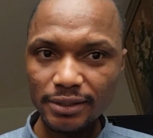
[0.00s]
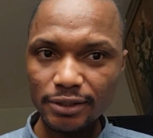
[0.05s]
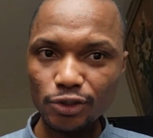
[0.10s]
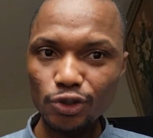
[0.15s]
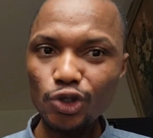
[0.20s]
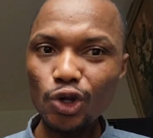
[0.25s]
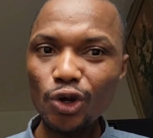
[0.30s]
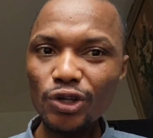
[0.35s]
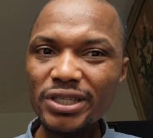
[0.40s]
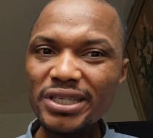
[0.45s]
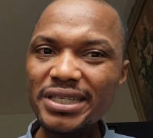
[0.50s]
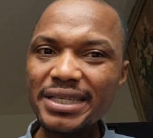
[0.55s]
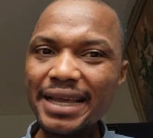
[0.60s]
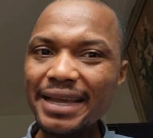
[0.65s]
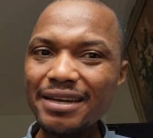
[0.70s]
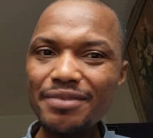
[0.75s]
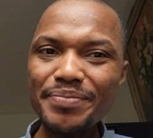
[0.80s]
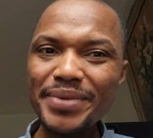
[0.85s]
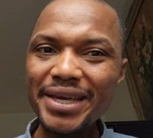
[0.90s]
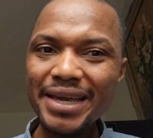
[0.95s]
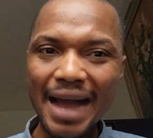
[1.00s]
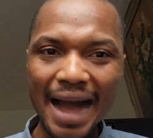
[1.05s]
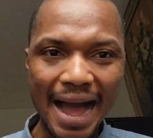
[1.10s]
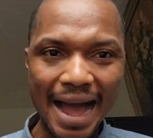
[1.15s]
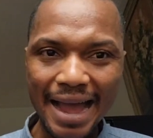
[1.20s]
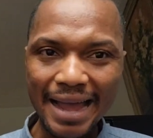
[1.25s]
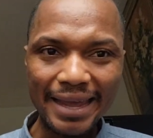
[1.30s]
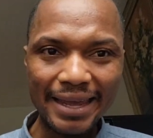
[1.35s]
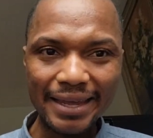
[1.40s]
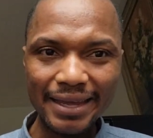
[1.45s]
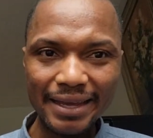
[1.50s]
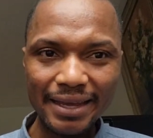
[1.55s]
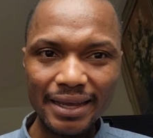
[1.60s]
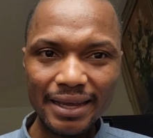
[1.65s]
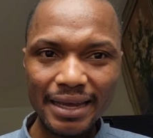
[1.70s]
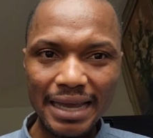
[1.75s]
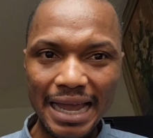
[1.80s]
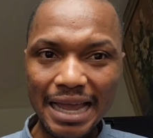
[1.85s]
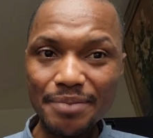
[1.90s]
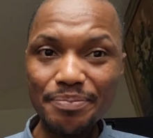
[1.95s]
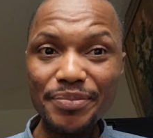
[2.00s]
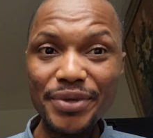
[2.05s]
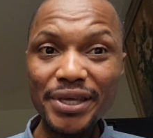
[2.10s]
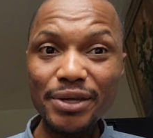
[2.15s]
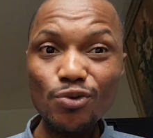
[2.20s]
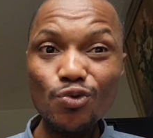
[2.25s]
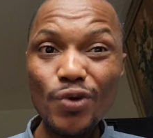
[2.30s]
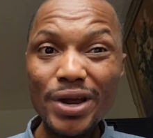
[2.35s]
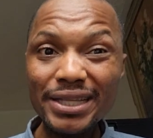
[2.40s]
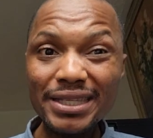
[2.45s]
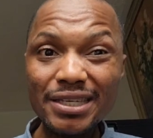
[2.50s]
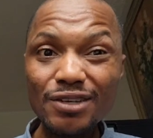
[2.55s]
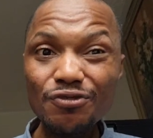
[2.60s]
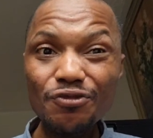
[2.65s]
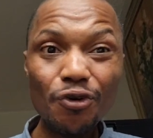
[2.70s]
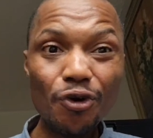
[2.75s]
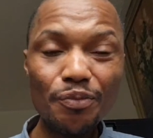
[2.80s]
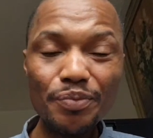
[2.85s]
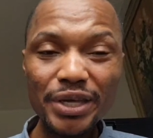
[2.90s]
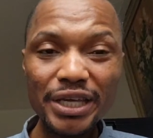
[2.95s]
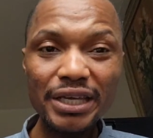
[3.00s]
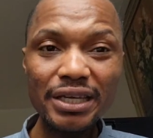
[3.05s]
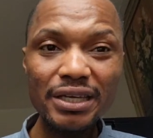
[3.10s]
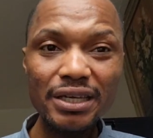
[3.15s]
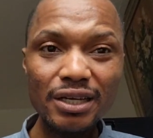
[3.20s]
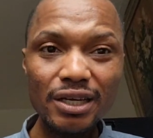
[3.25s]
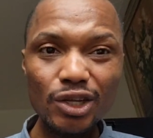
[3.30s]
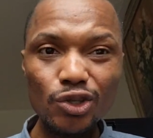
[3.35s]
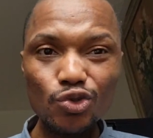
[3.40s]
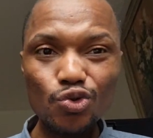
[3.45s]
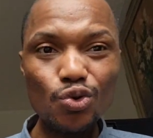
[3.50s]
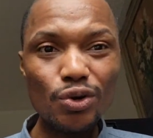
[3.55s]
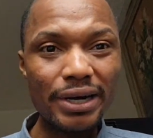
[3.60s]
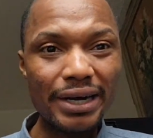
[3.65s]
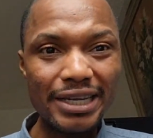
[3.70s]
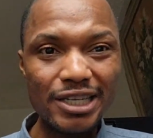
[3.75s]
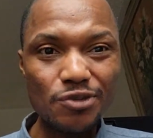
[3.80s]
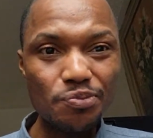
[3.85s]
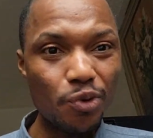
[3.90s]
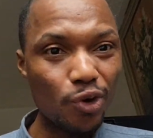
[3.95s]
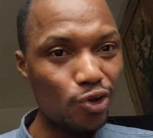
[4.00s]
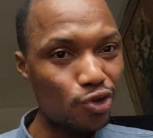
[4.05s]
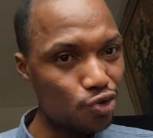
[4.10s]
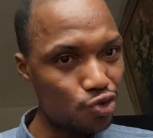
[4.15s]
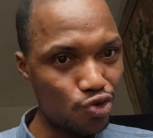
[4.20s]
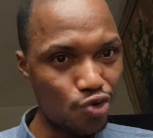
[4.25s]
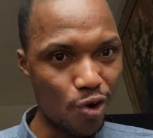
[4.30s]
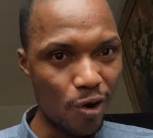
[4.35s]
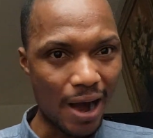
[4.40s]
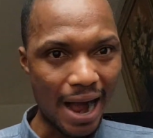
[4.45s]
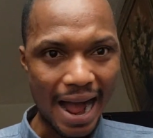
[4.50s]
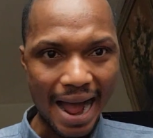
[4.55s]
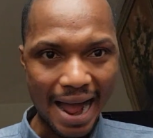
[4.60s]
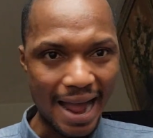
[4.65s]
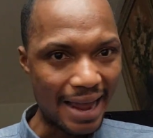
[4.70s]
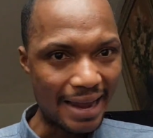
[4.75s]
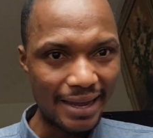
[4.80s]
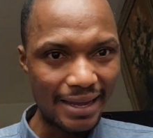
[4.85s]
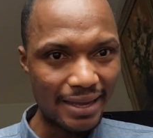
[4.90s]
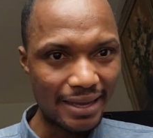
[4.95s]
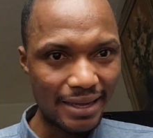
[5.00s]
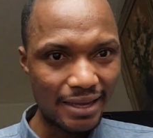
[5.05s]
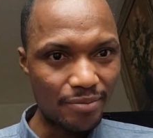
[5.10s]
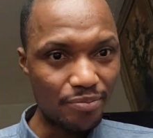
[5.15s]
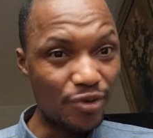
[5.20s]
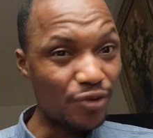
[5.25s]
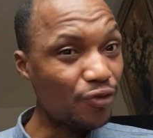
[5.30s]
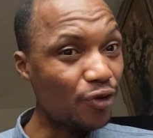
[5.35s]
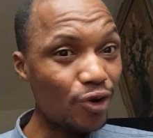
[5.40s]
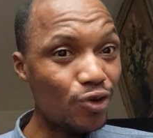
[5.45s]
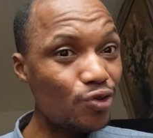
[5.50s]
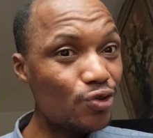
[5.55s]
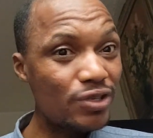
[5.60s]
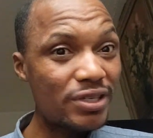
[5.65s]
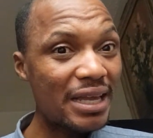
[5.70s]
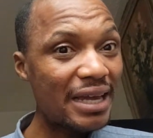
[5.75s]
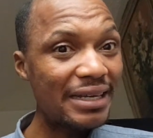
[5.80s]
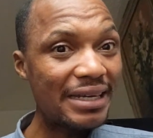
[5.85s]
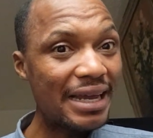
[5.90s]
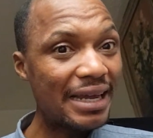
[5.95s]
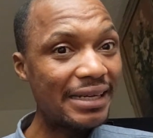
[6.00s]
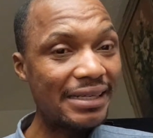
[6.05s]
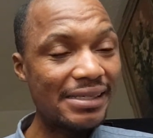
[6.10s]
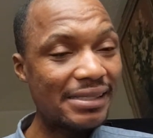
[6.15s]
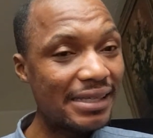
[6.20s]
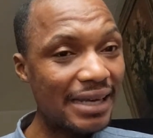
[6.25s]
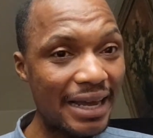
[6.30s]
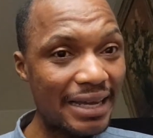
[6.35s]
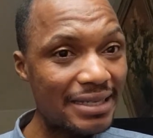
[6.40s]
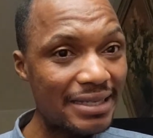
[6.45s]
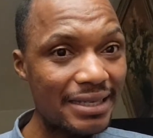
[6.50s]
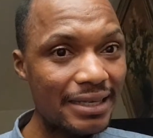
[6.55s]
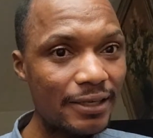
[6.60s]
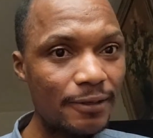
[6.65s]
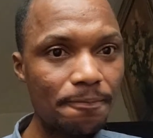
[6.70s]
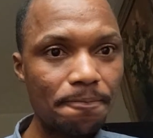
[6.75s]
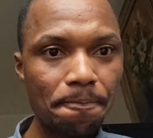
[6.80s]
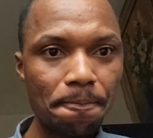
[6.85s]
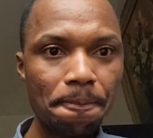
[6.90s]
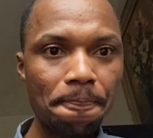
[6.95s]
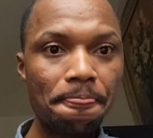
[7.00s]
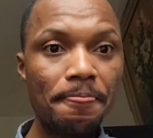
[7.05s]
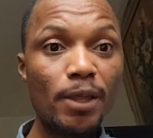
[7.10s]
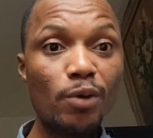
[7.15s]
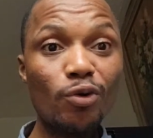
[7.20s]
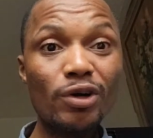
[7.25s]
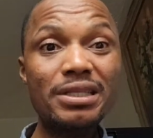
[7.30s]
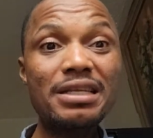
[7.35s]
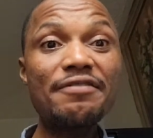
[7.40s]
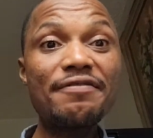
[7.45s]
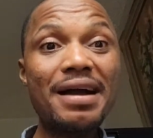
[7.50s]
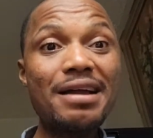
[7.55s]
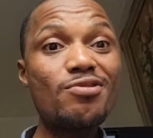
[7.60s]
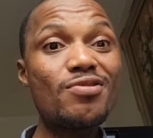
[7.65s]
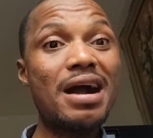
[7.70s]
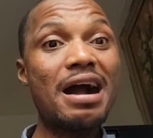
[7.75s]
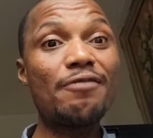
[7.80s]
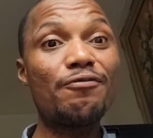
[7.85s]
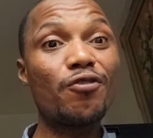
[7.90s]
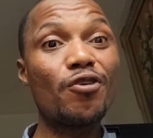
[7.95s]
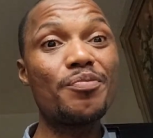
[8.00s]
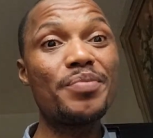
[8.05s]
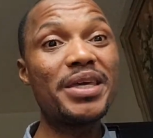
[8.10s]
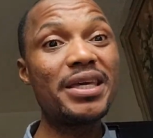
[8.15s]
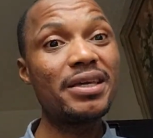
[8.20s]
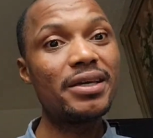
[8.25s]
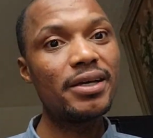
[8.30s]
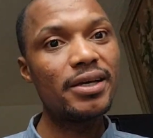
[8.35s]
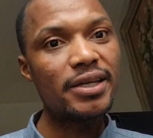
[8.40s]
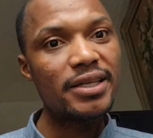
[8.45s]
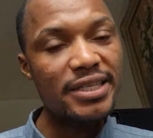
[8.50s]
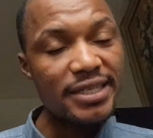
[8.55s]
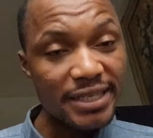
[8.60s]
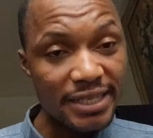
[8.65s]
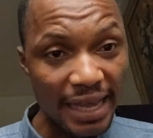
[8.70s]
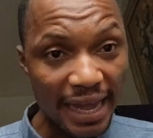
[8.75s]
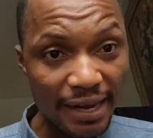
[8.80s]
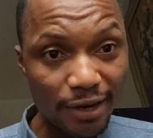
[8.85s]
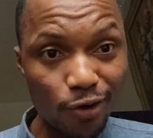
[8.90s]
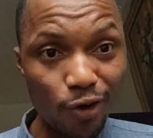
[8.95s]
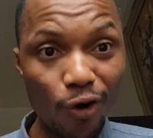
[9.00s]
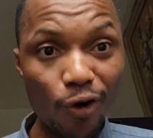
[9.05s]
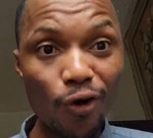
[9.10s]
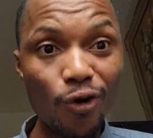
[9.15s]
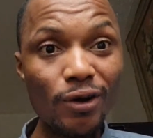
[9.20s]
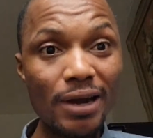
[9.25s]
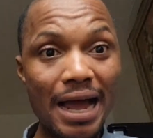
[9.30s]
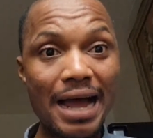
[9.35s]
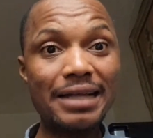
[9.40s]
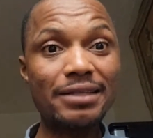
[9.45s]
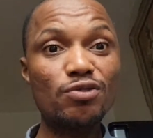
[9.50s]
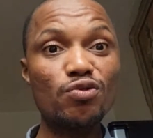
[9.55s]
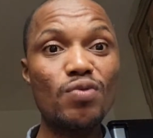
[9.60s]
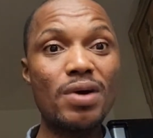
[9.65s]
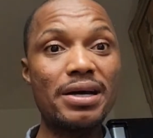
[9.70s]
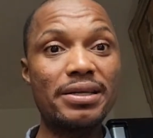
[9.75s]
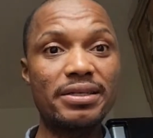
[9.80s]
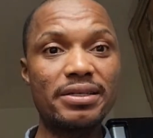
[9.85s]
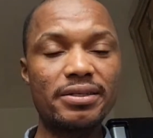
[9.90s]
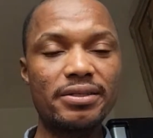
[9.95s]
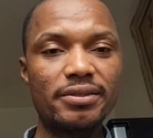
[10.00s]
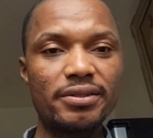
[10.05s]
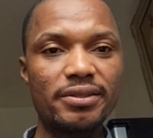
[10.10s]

Don't send me hi and be waiting for me to respond to your hi before you send the next thing. Whatever you have for me, send all at once.